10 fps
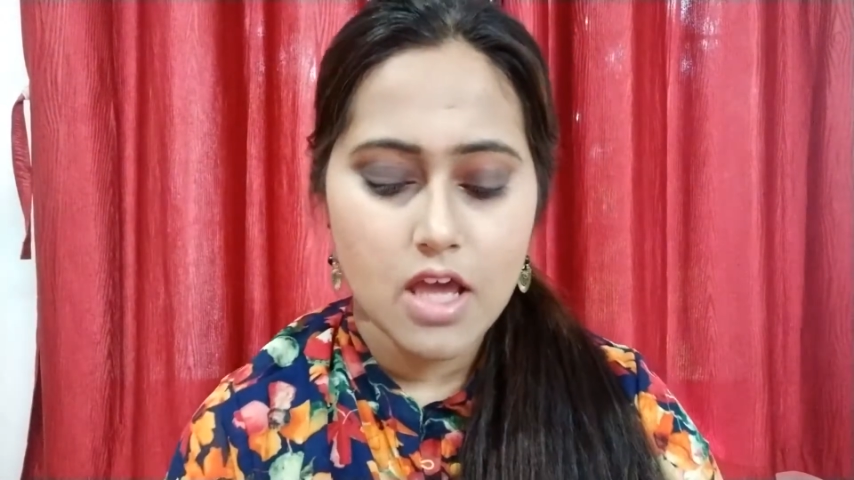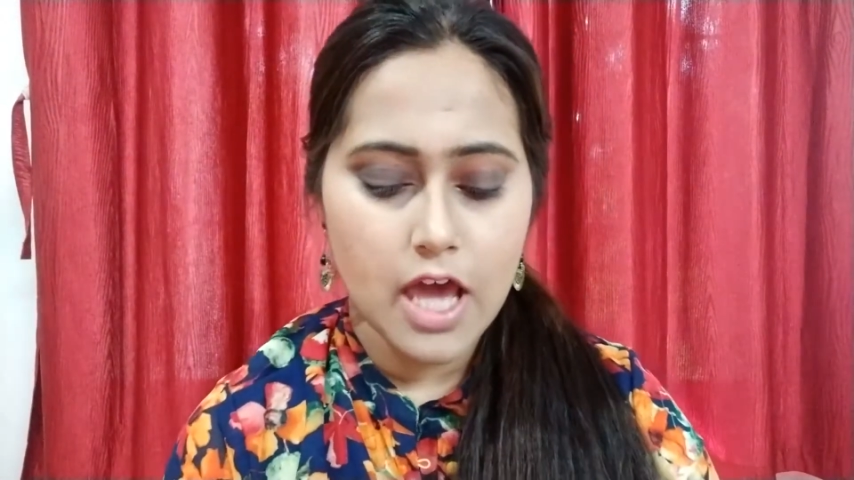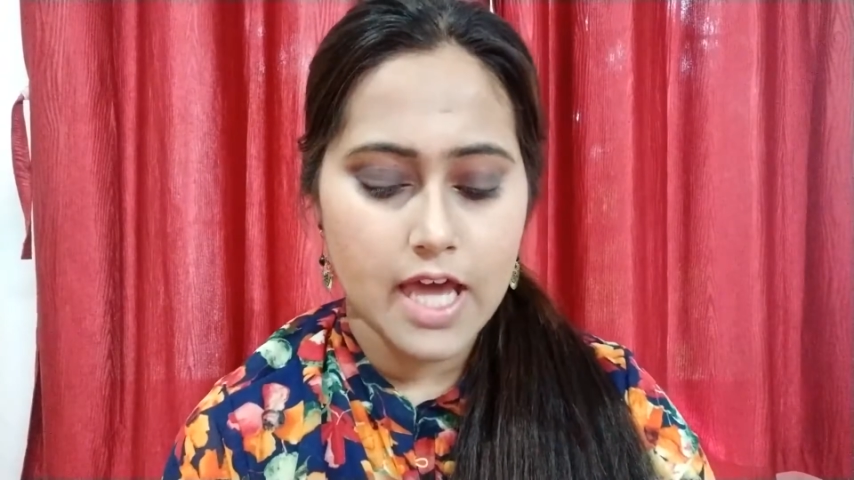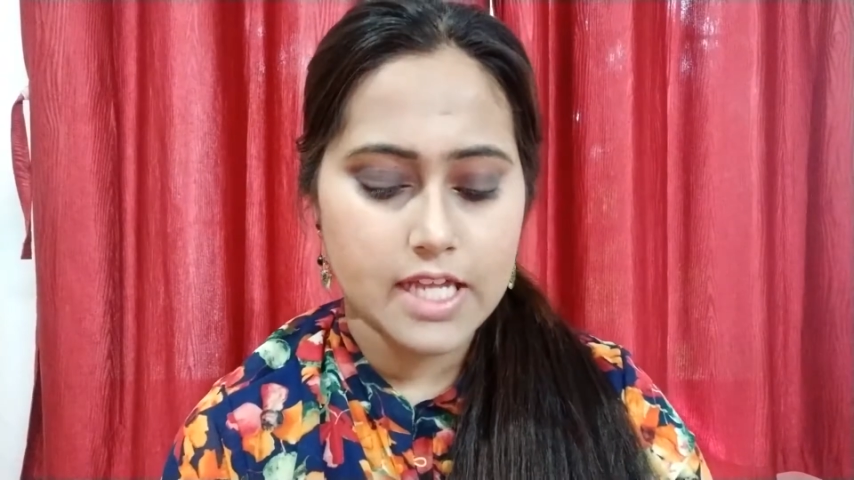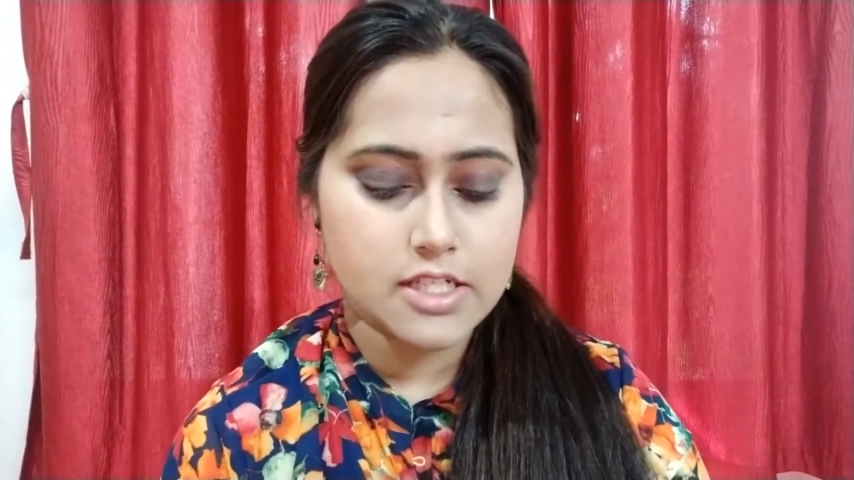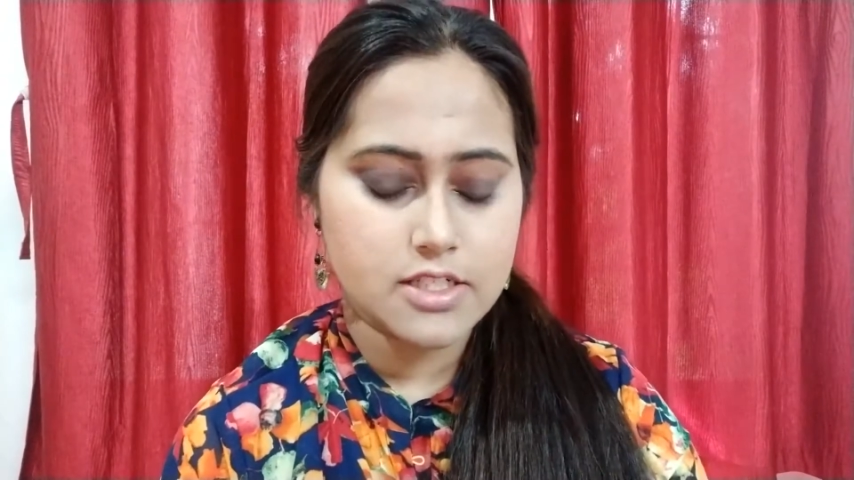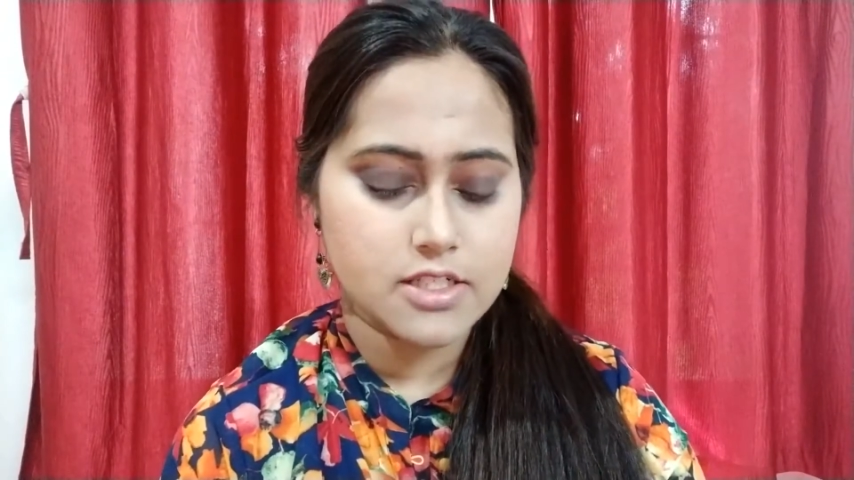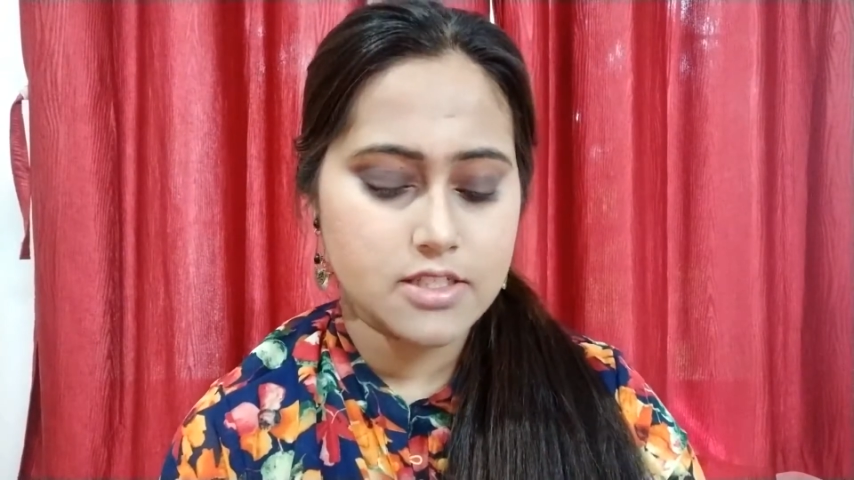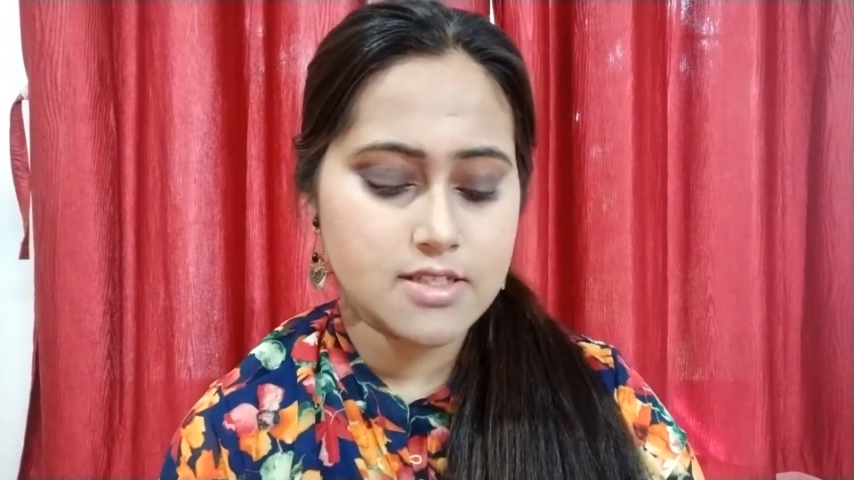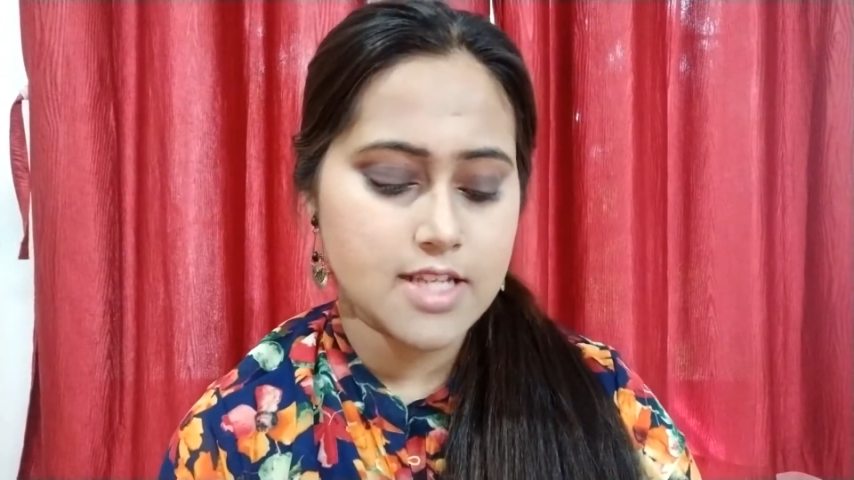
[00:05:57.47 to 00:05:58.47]
and
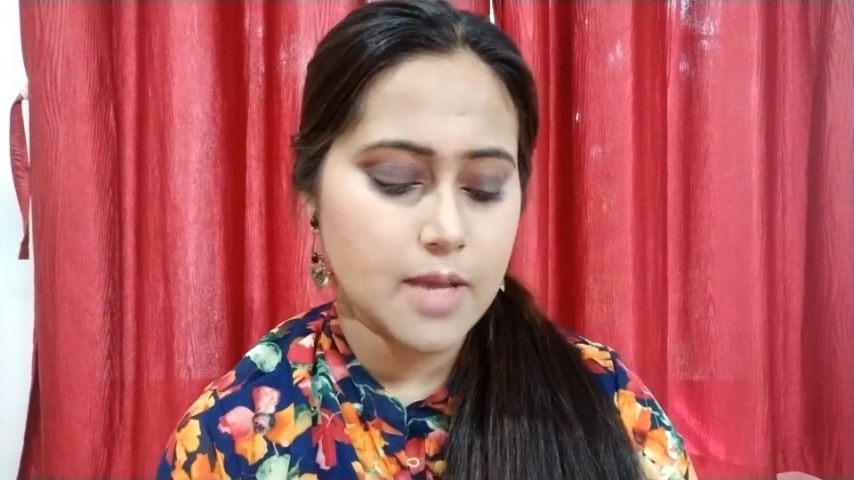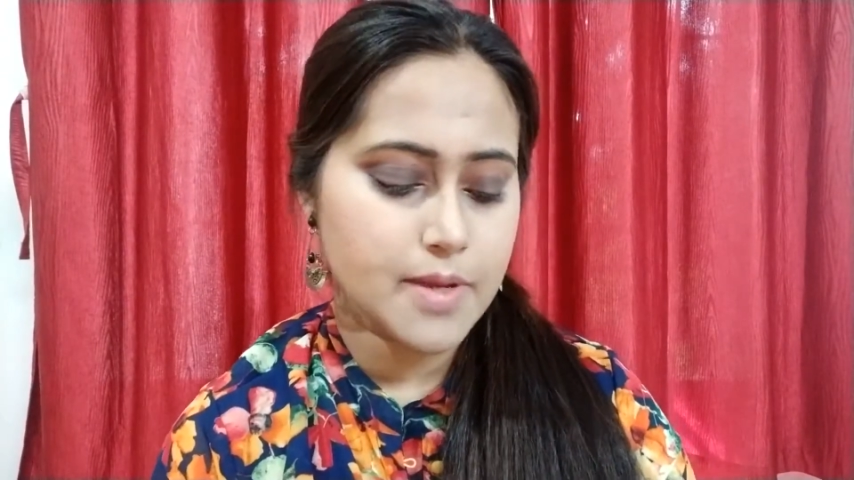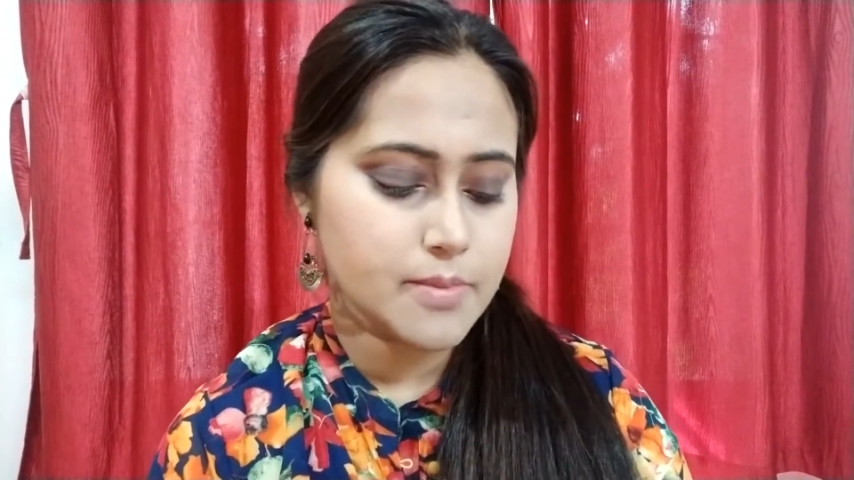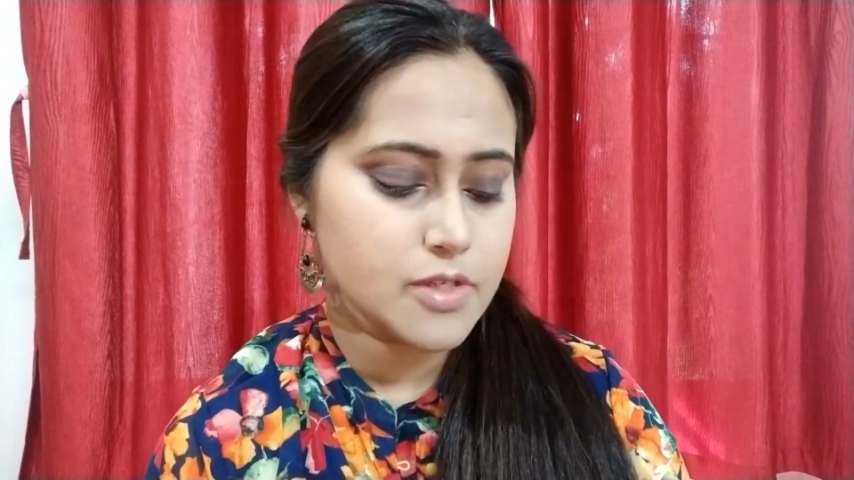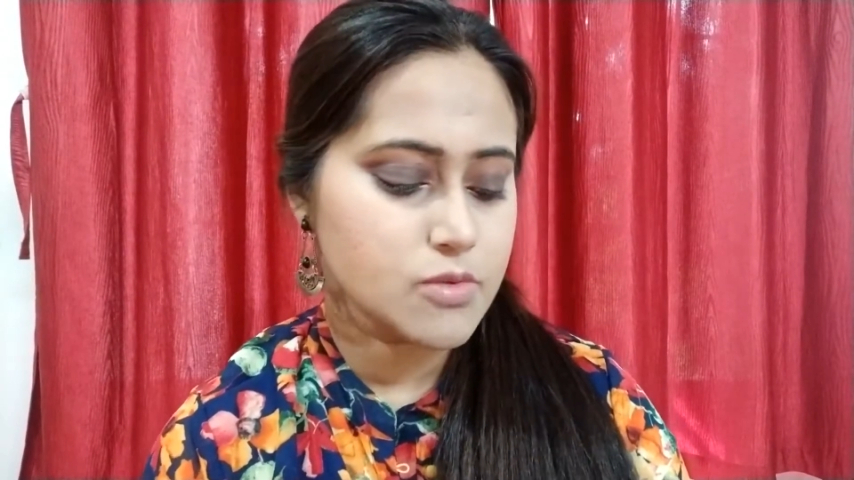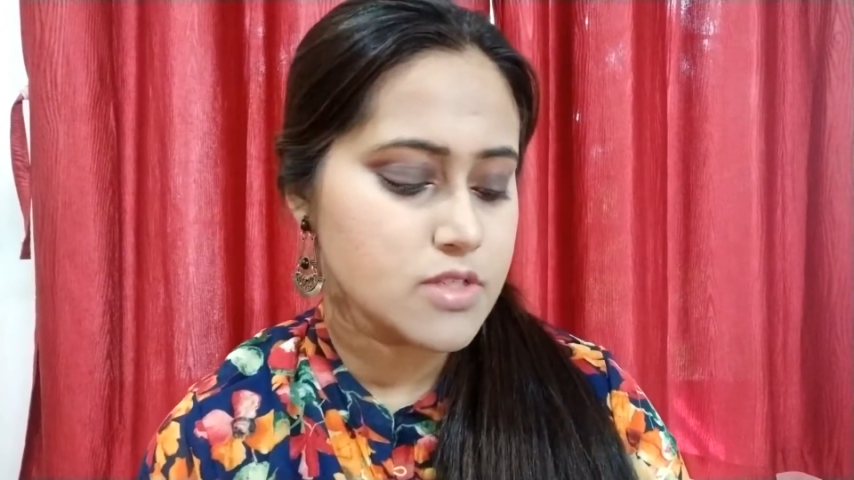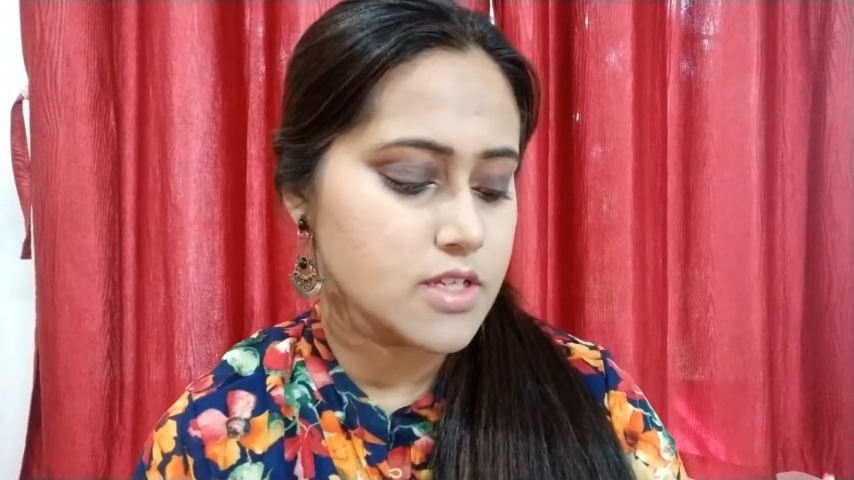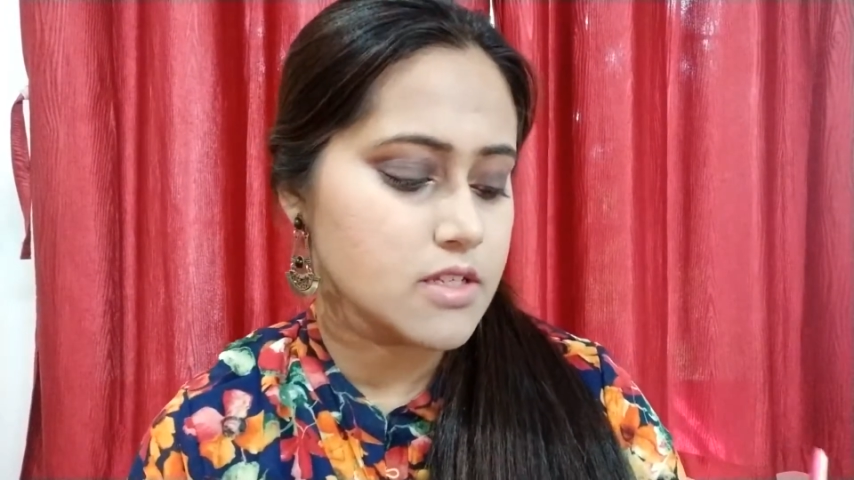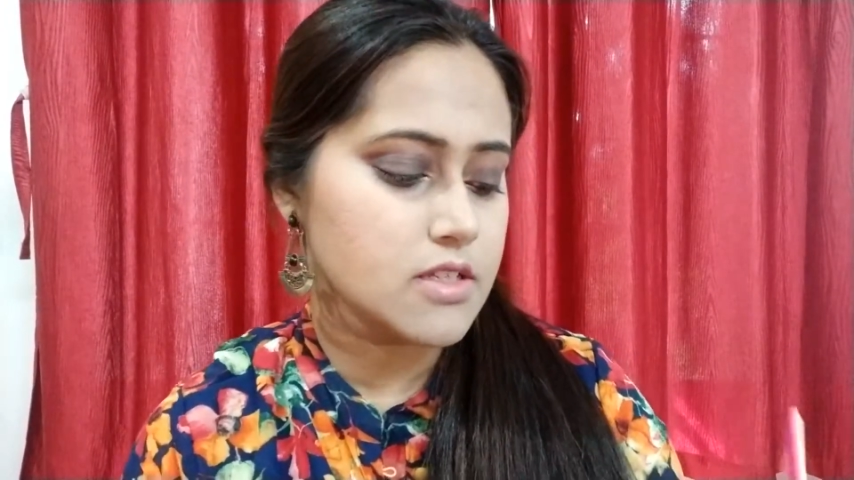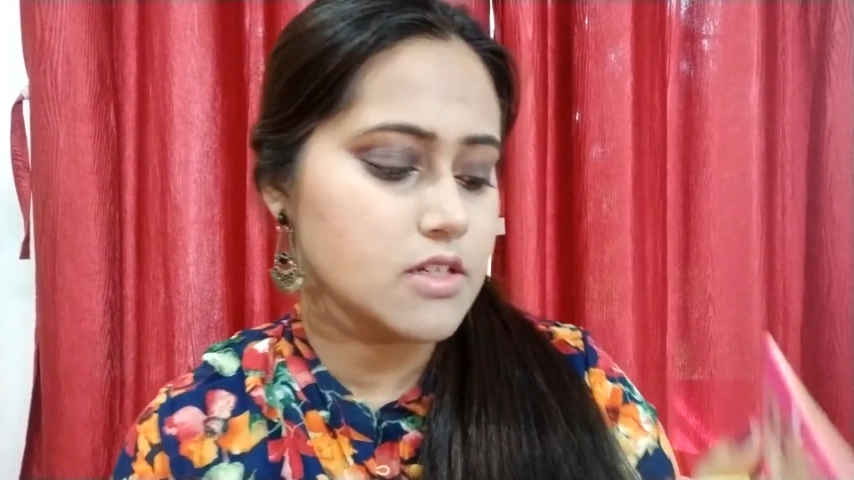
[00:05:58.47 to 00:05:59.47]
this time I am
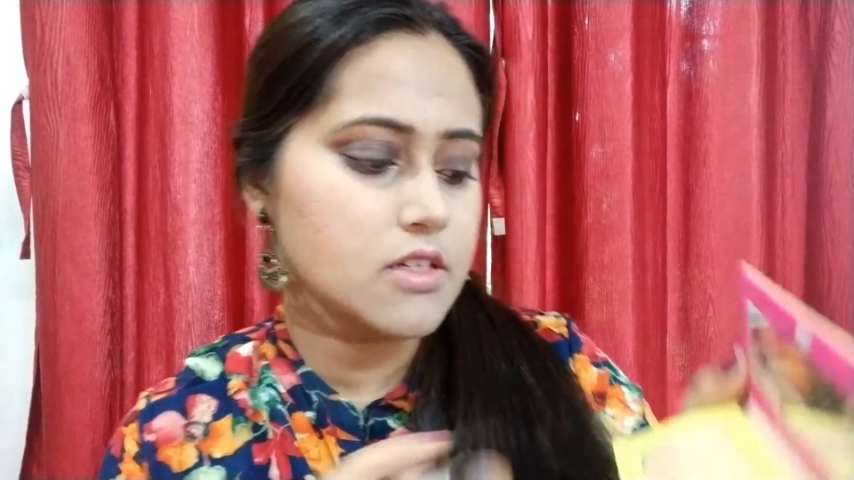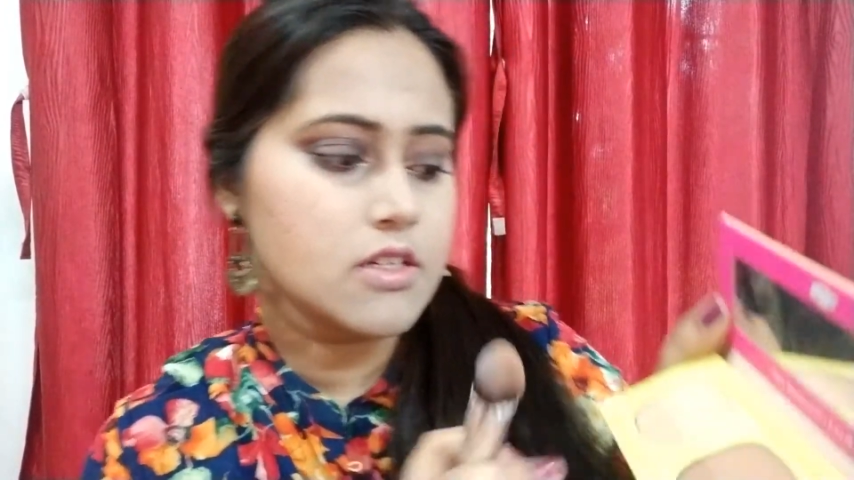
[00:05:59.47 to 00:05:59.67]
using the